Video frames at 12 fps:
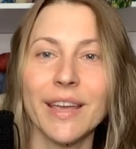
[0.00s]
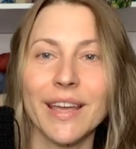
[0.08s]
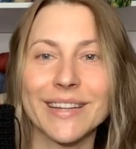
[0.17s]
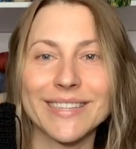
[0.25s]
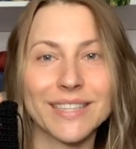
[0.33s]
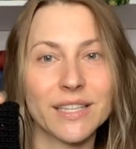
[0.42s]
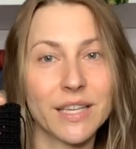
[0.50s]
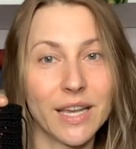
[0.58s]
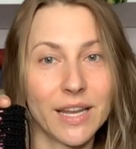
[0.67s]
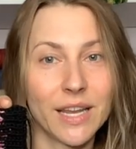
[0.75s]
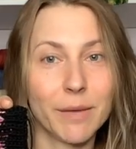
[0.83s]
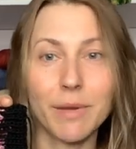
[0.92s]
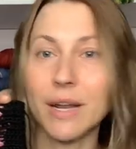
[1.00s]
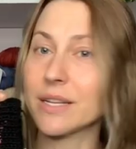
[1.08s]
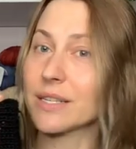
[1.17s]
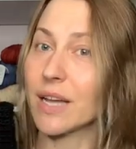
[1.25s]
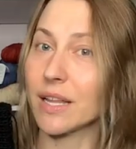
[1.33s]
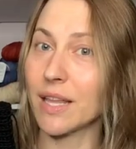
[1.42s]
It's getting them, and it's
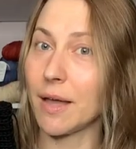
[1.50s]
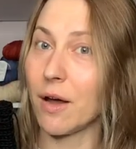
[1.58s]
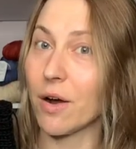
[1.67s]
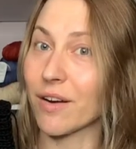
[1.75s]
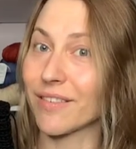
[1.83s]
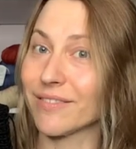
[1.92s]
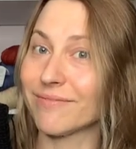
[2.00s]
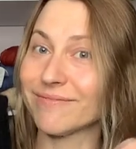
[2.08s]
not that hard.